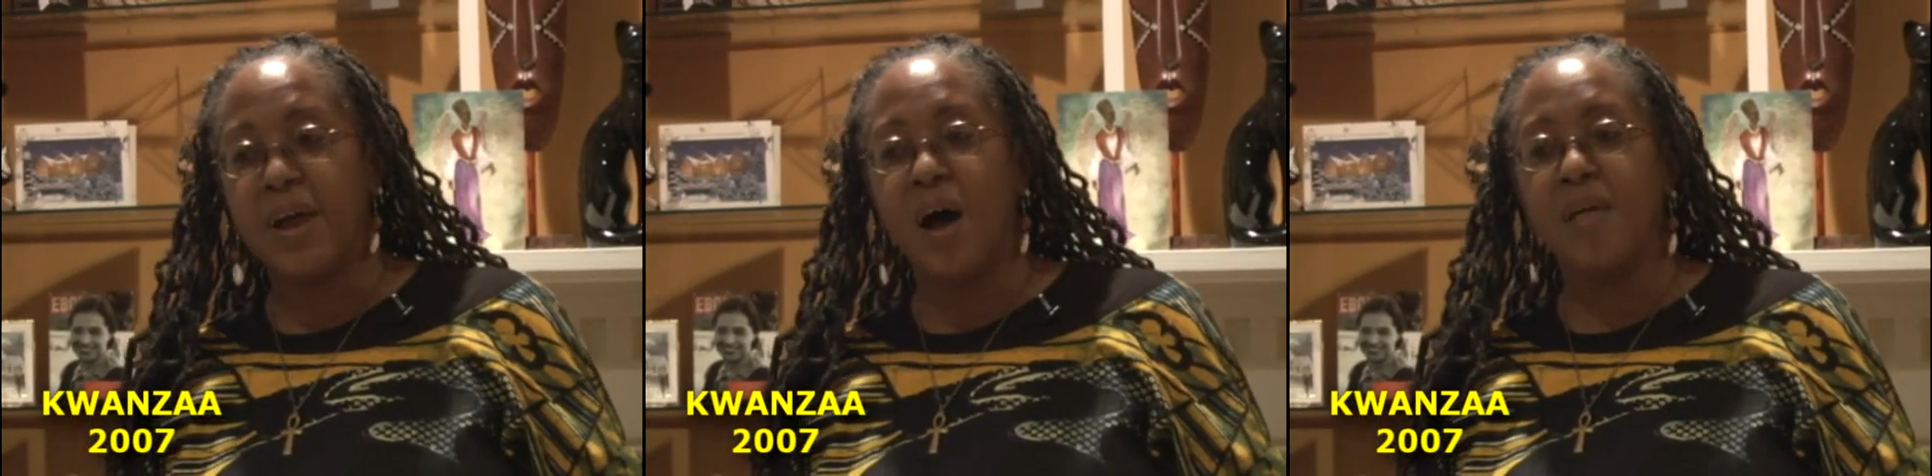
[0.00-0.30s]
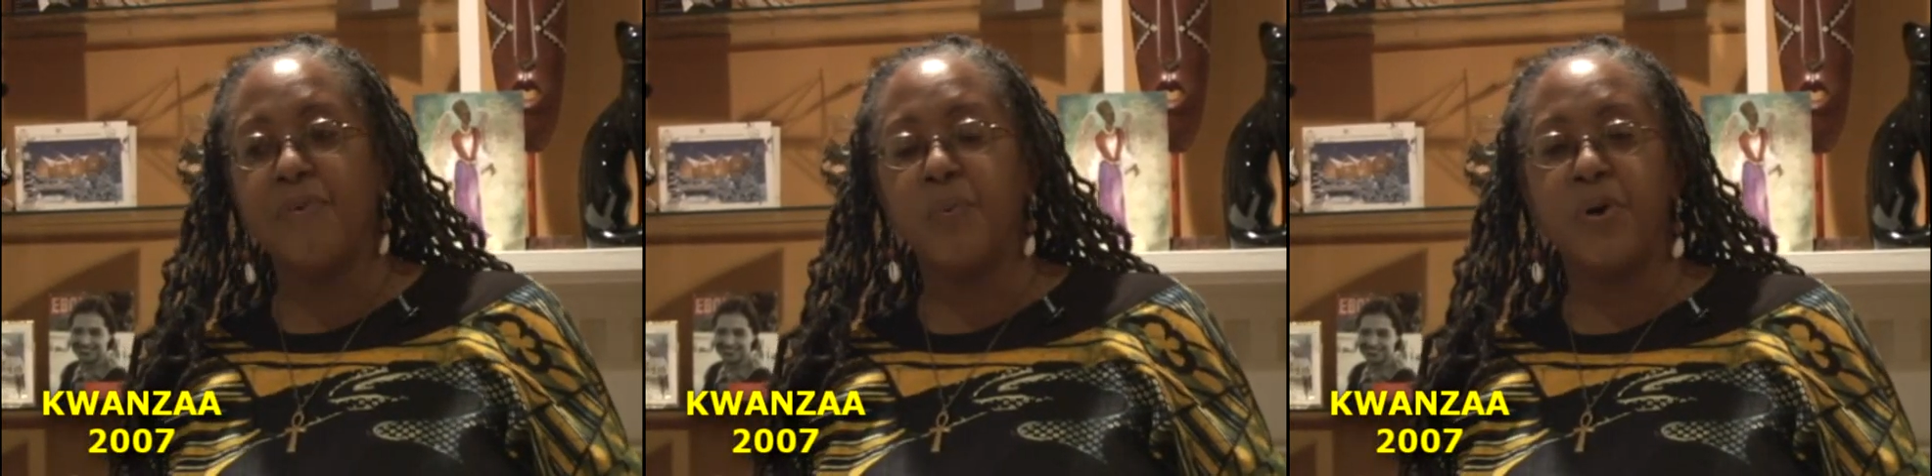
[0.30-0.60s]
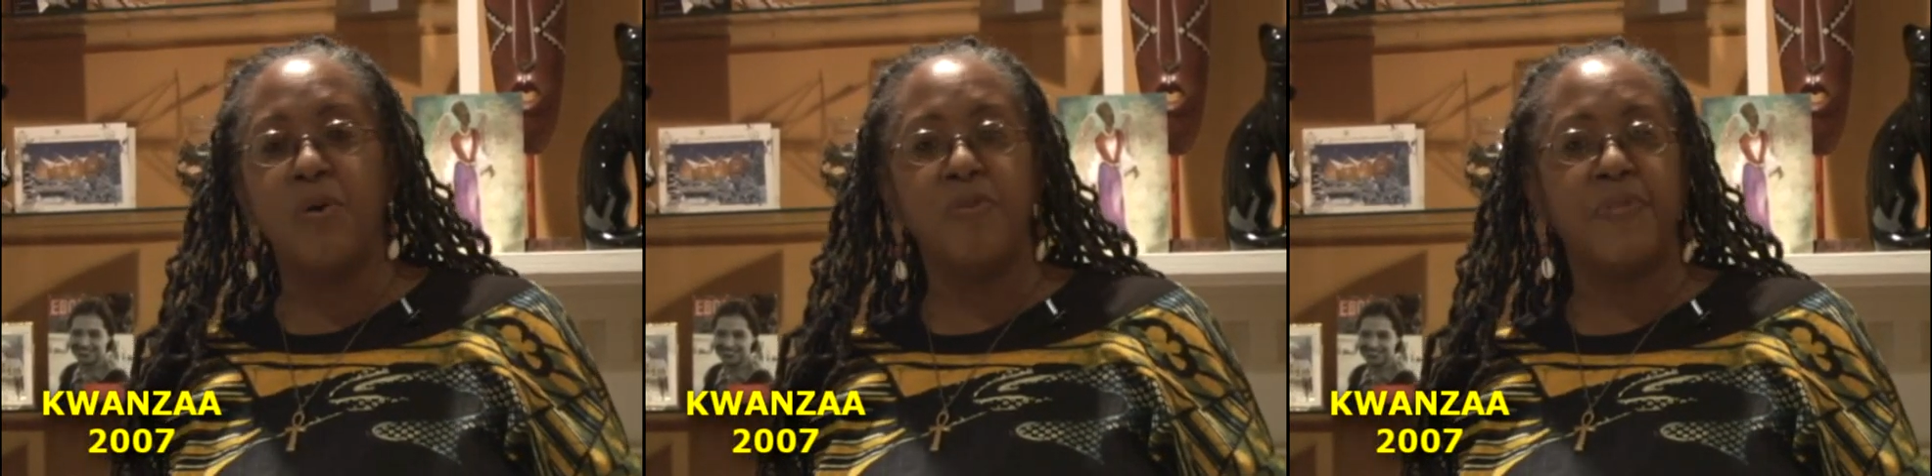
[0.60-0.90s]
and all of the
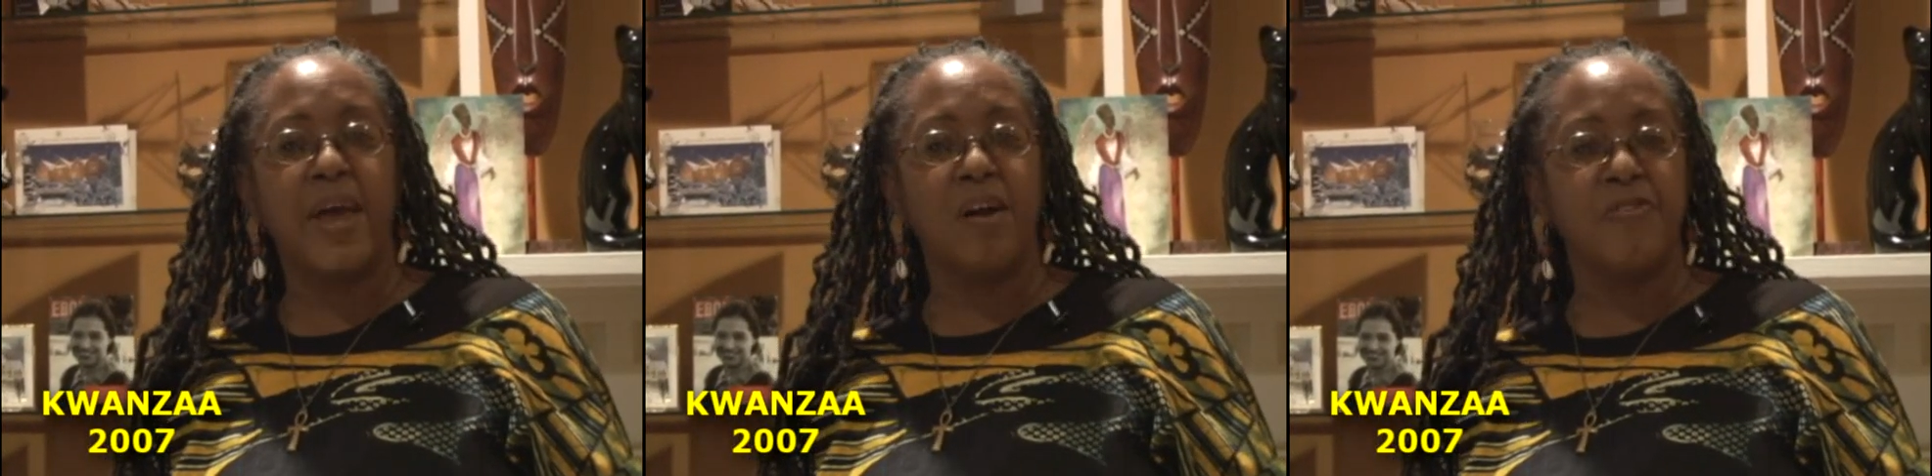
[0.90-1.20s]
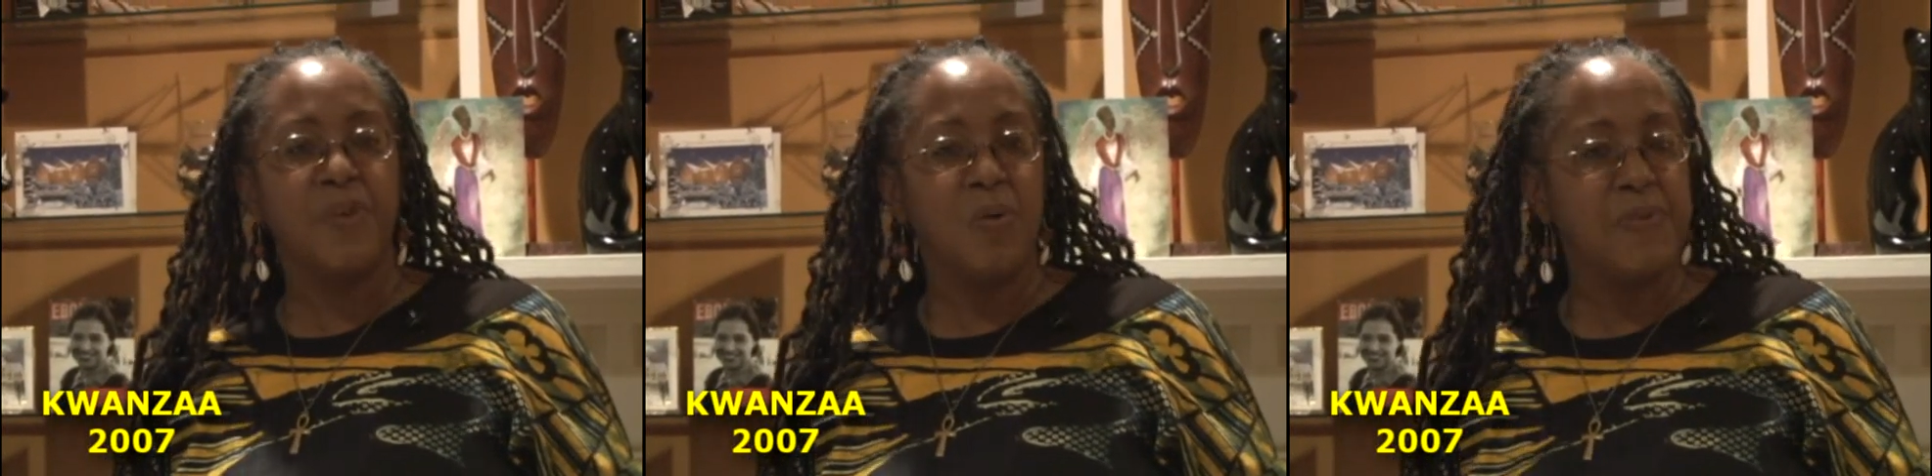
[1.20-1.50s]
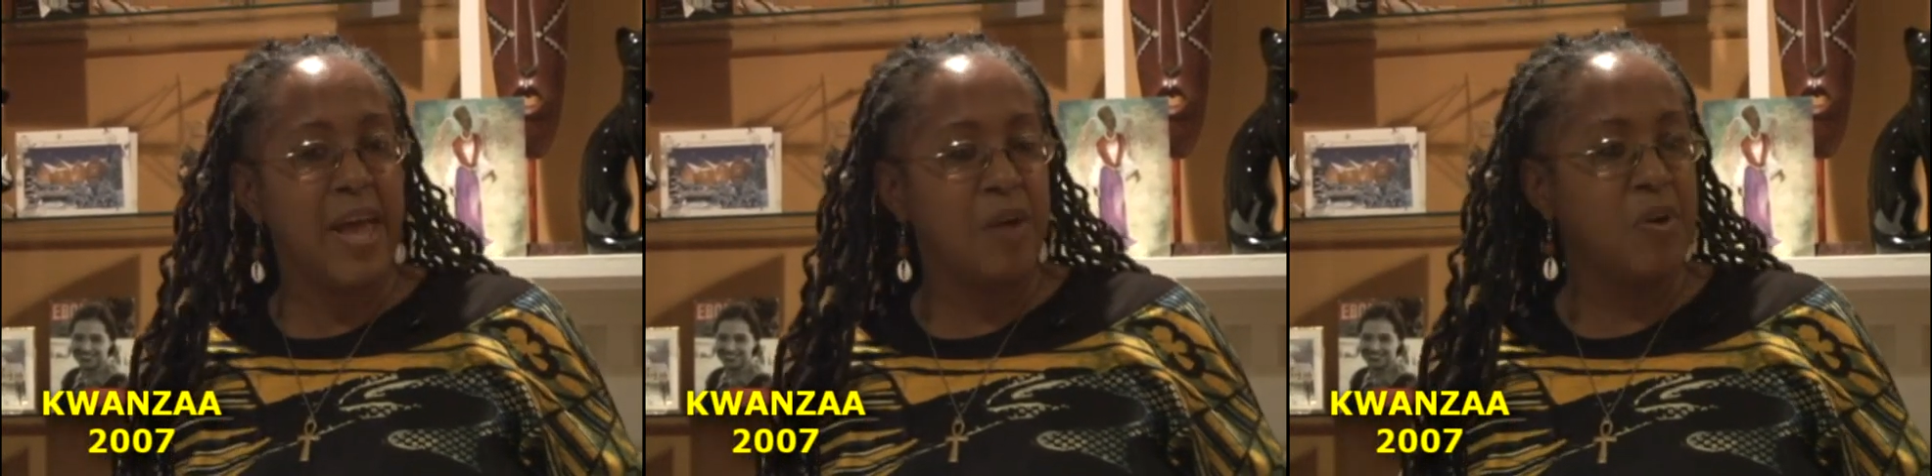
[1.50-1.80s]
words that are
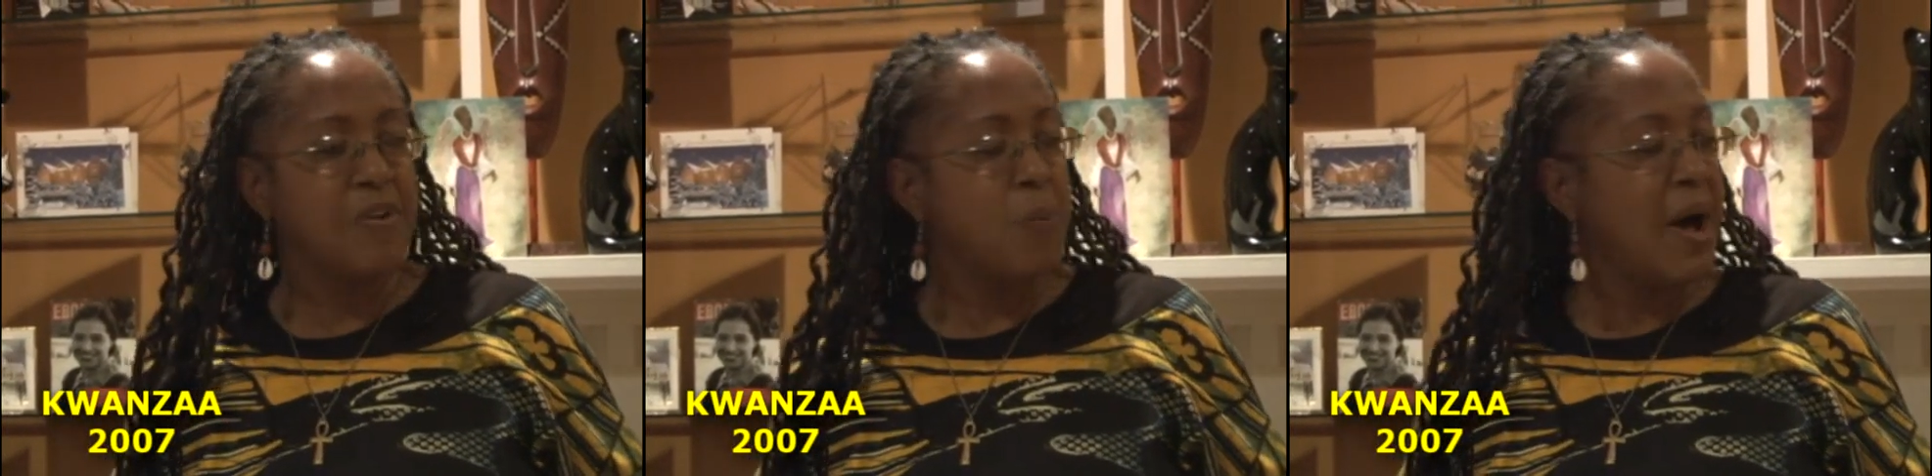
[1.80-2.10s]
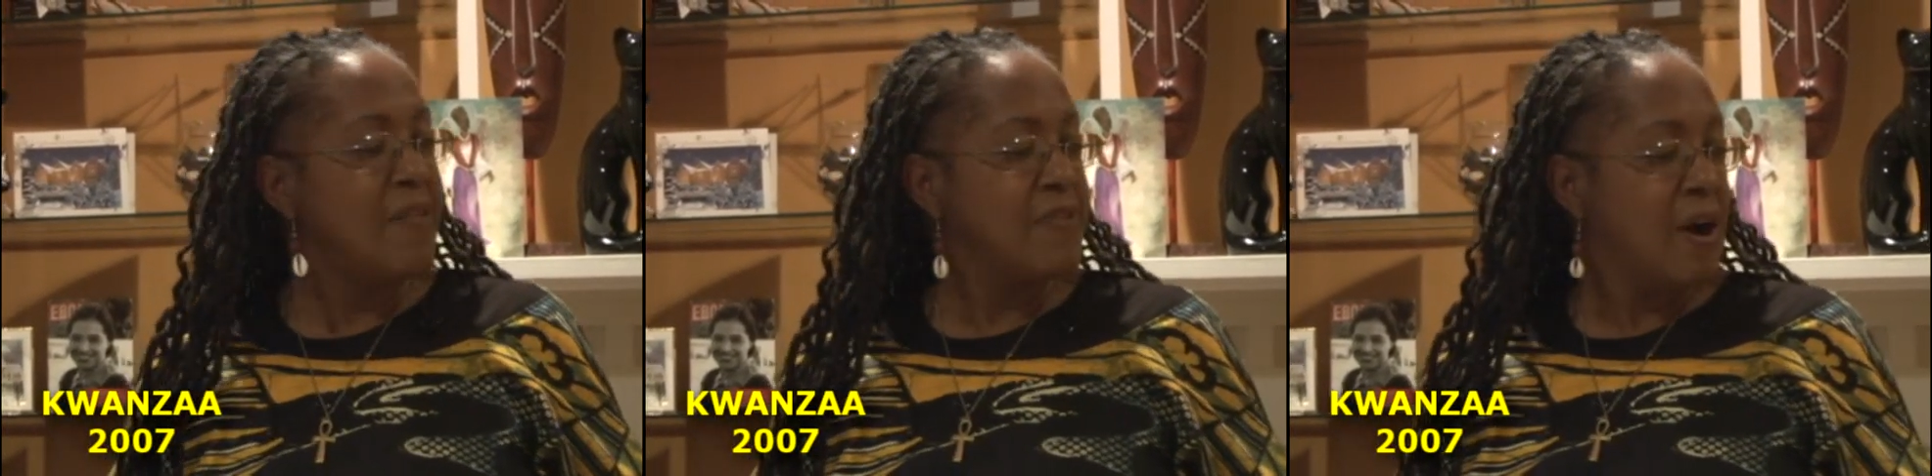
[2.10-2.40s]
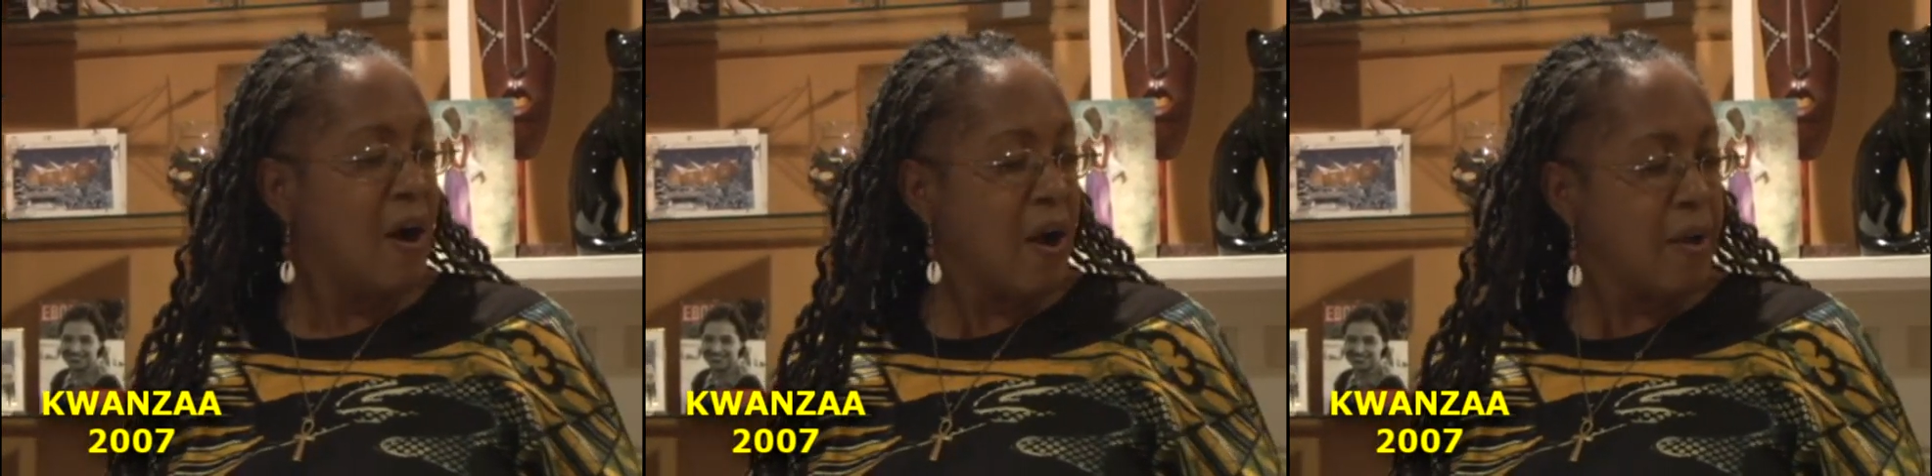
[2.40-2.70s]
associated with
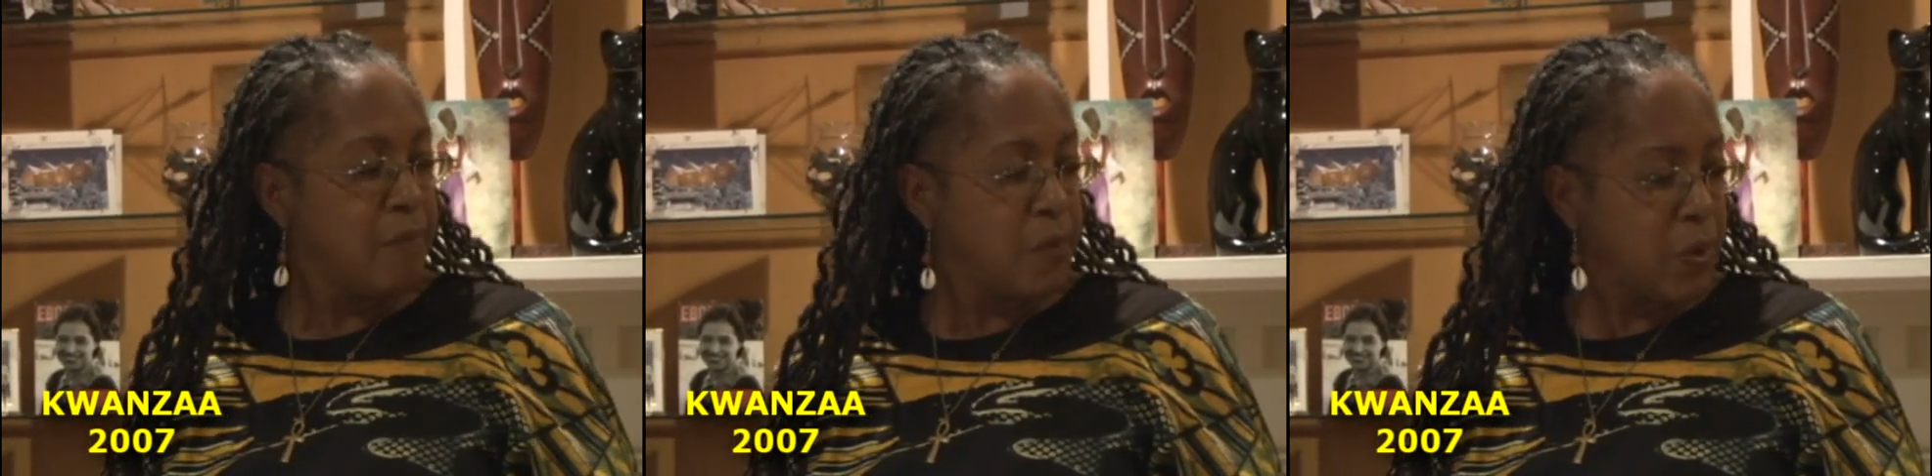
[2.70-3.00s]
Kwanzaa are